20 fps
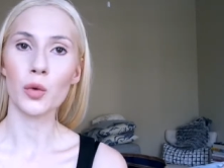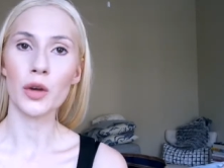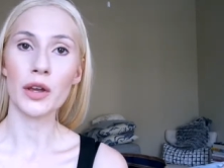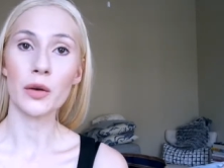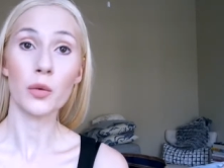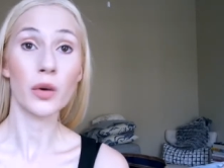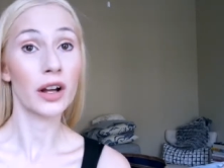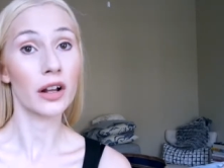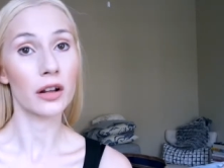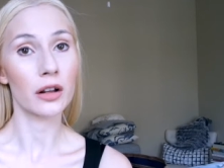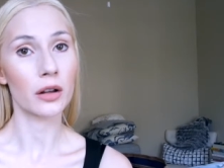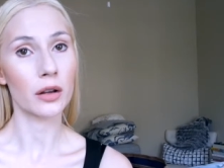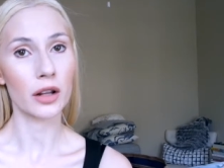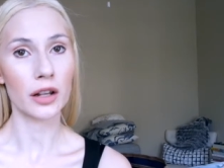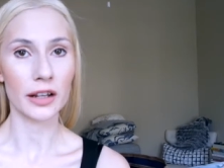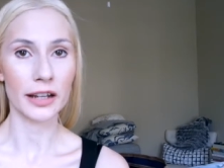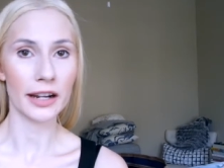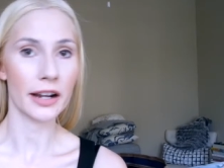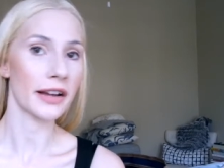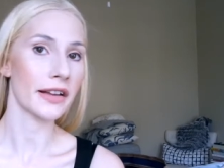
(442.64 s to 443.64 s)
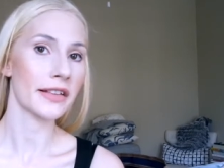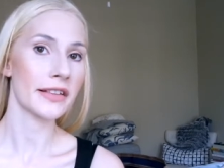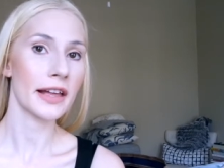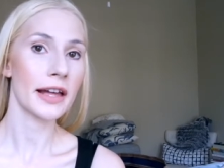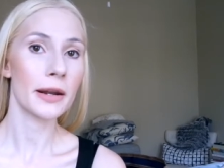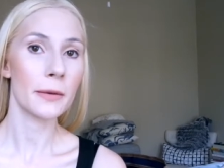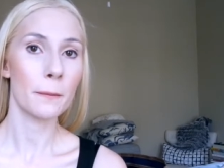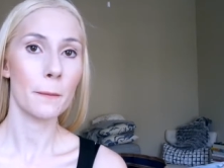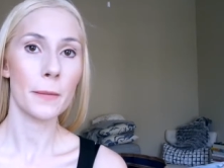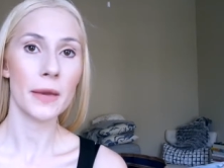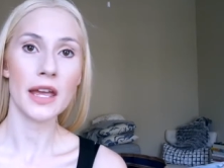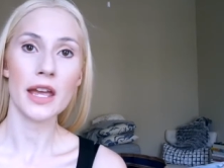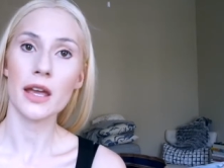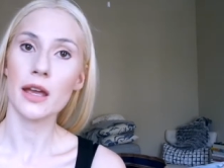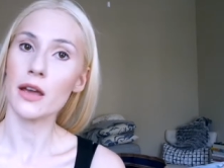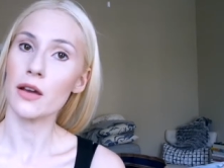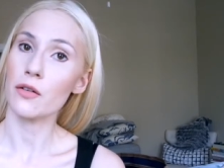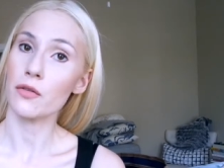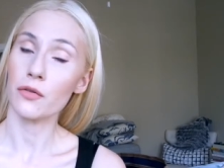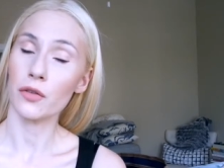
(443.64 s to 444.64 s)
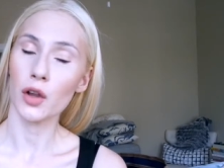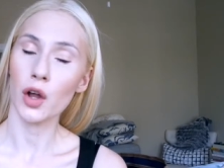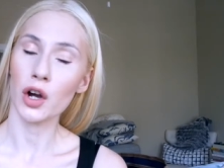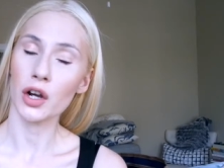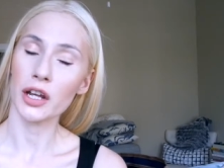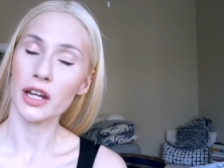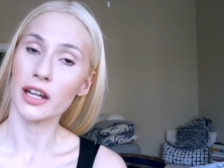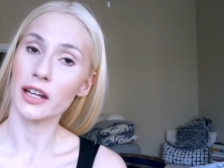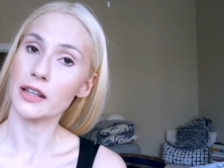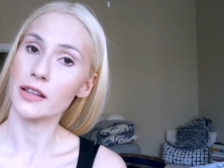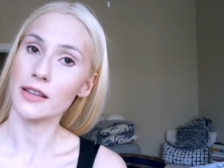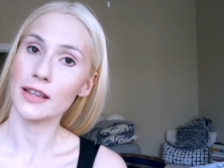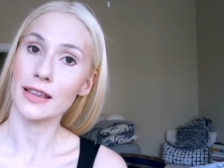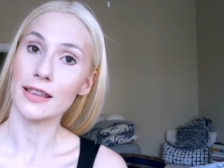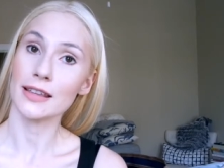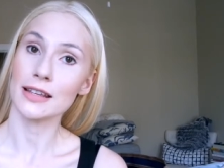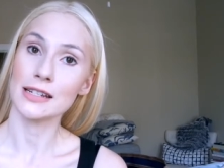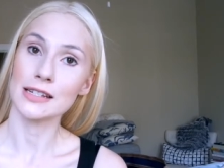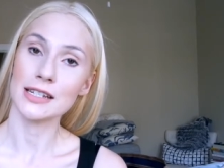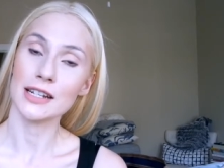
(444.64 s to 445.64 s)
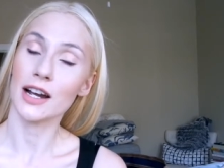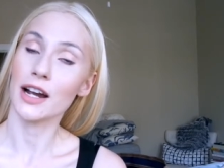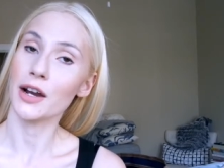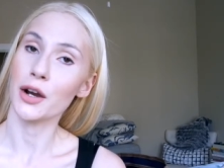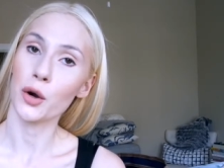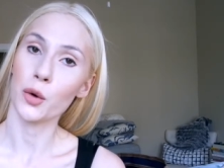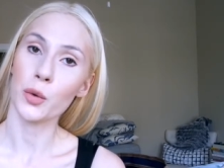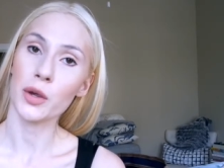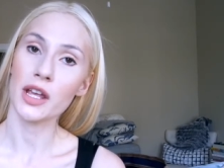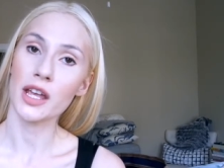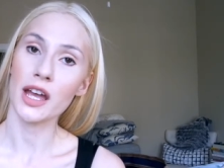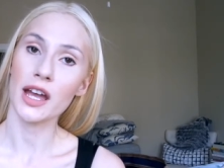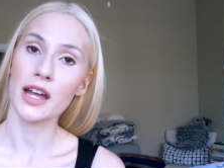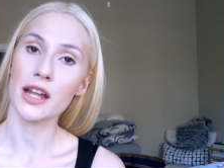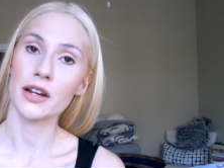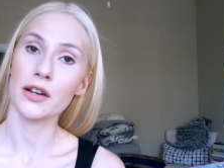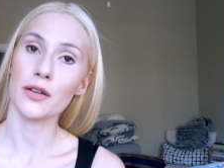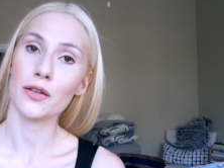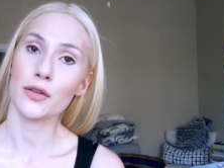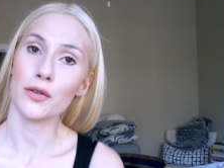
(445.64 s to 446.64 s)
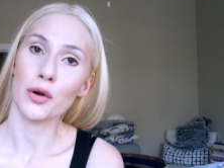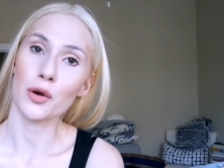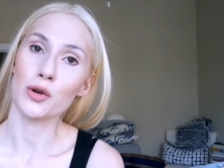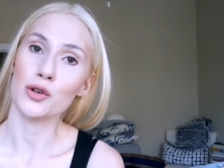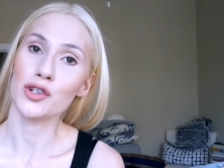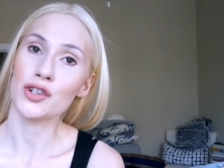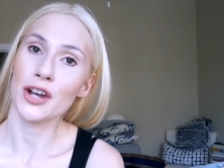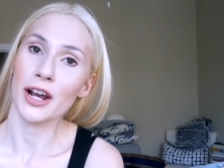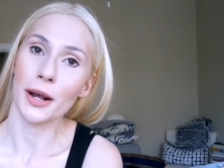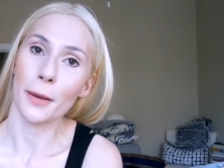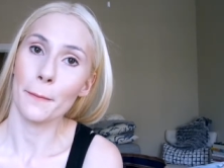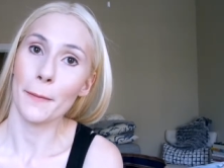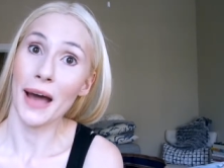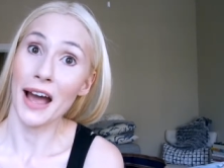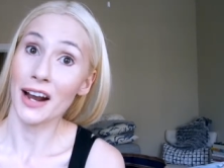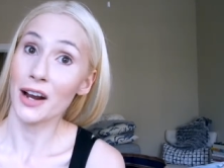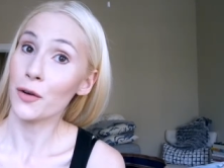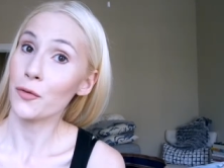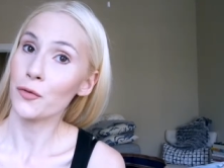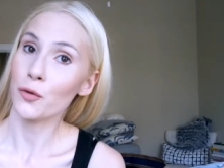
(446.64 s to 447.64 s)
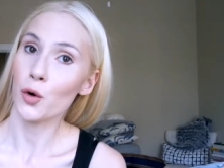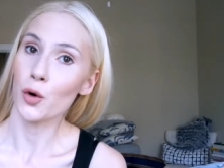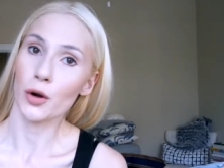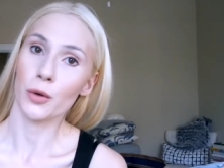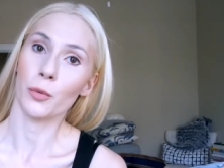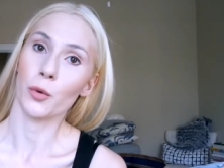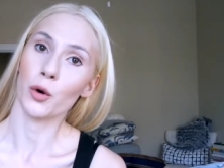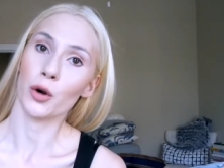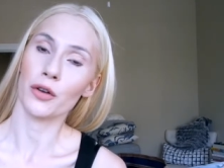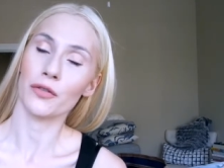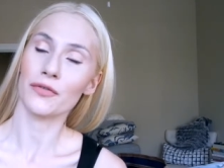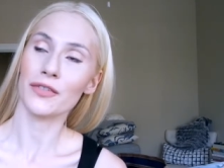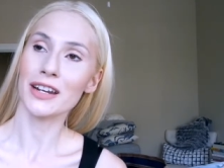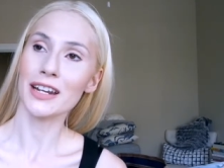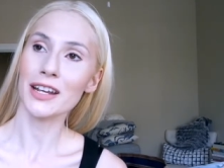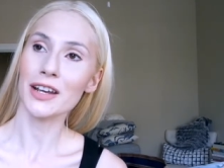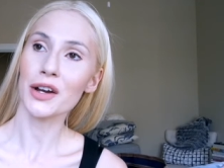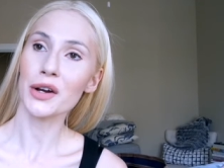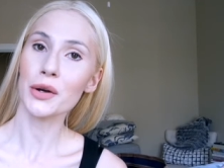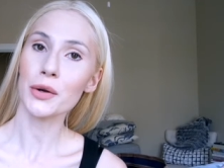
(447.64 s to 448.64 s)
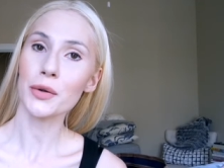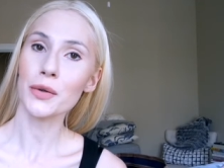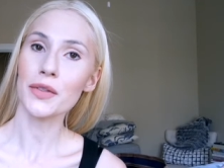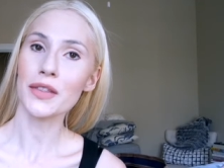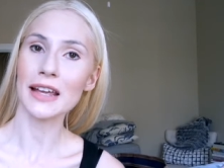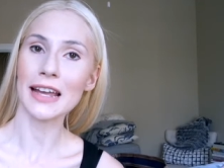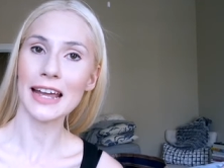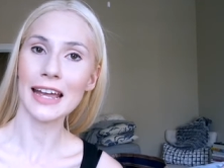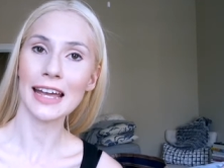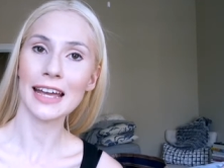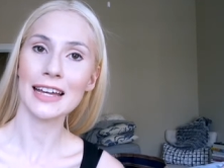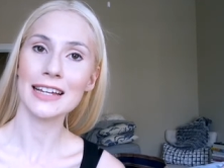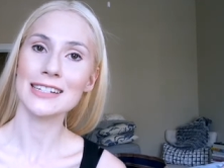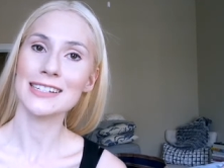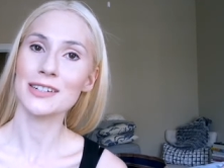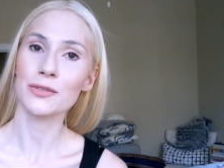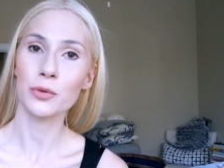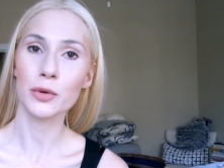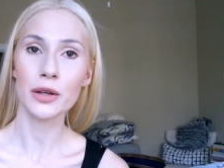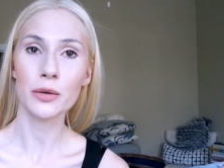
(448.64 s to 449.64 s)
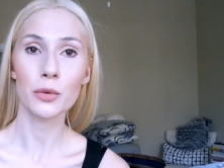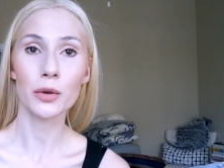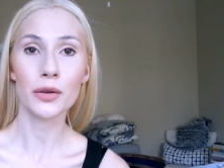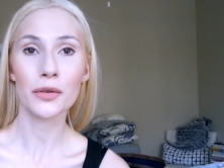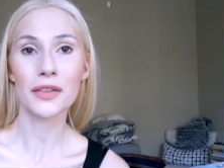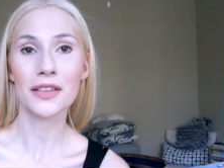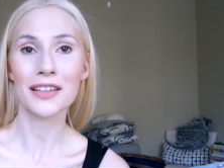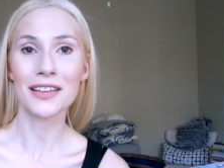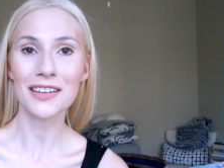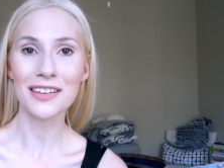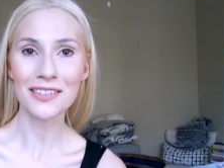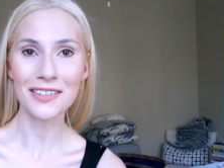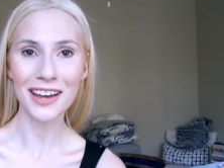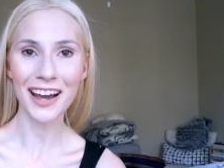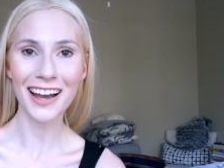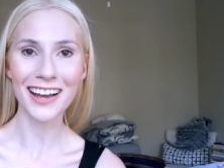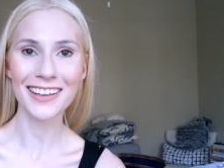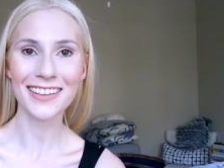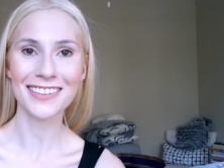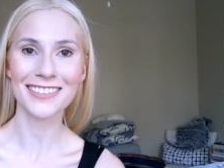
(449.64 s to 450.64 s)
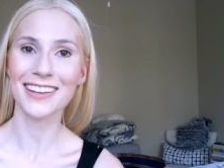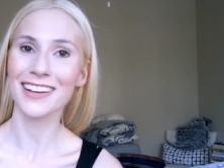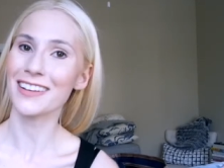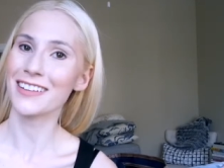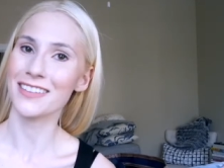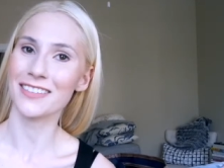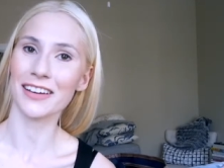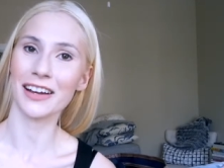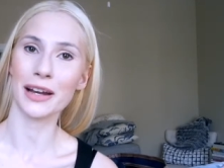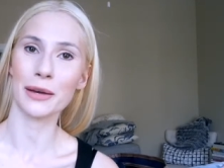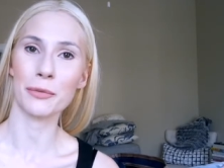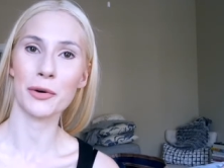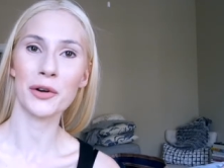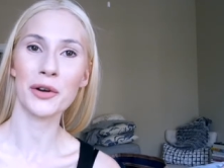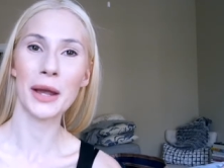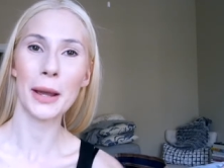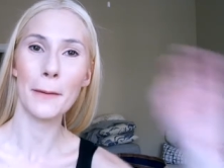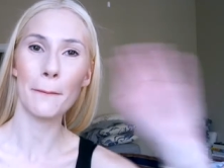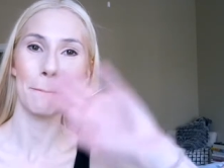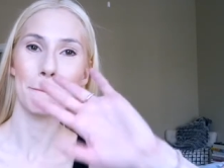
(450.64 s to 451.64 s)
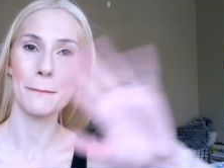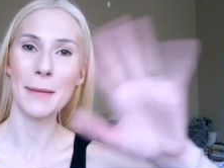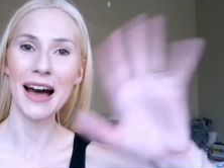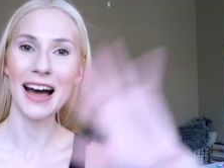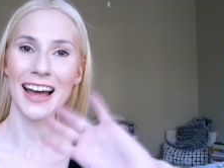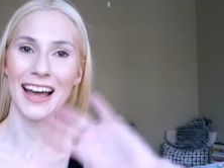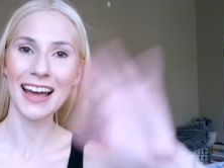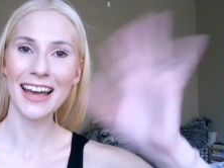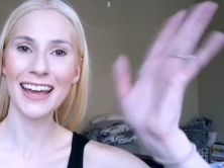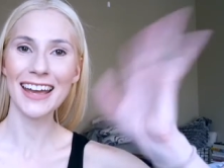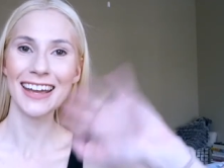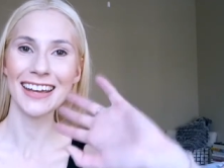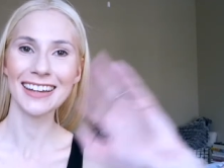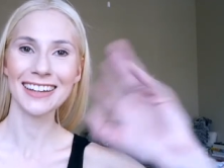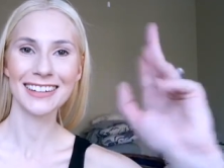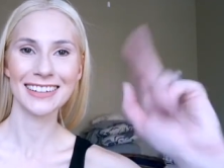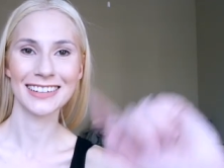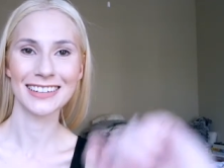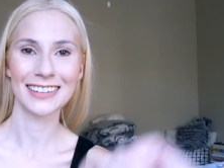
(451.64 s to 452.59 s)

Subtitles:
We will, like I said, be vlogging this entire weekend, so check back for more videos and we will see you guys next time. Okay, bye!